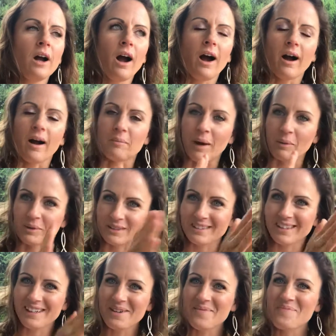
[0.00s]
I was
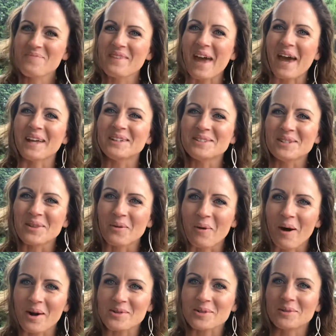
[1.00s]
headed to the
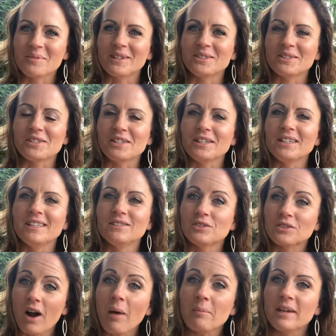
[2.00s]
washroom and she
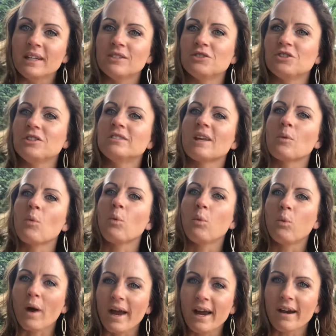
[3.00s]
stopped me and she said,
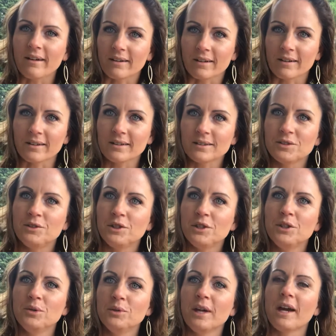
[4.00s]
"Where do
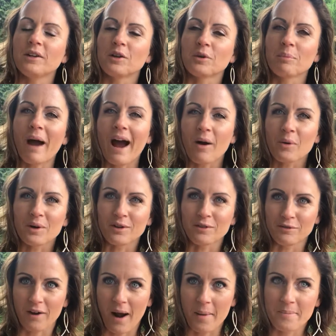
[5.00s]
you get your power
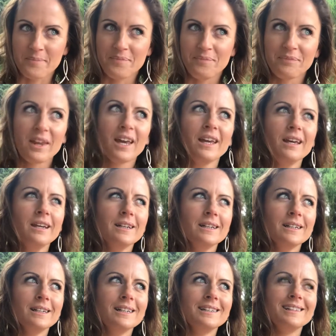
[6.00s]
from?"
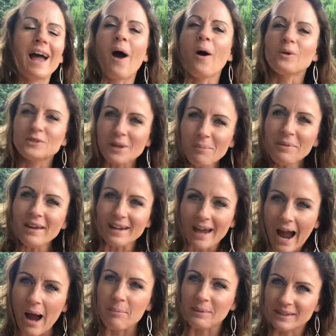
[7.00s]
Now, something
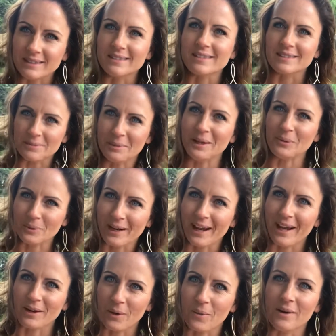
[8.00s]
happens to me when
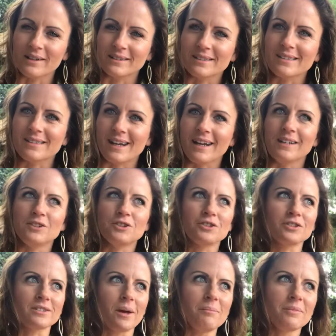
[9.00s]
I go on stage.
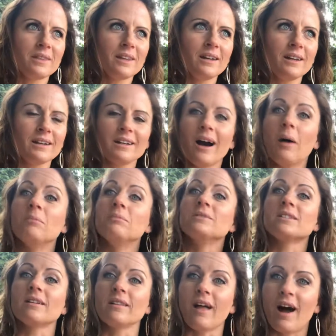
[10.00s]
Something comes
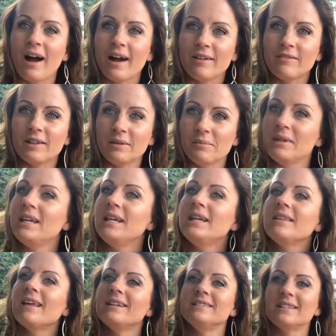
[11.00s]
alive in me
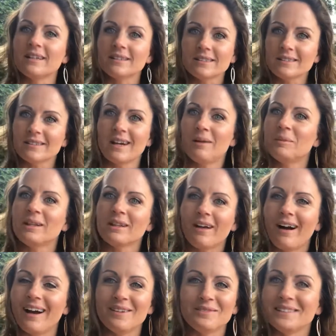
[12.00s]
that doesn't come
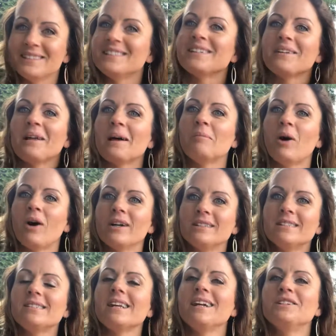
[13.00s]
alive until I'm on
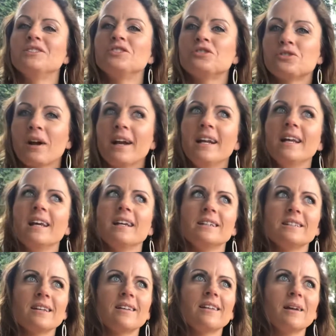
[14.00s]
stage training,
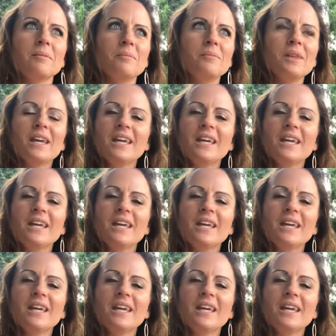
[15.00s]
until I'm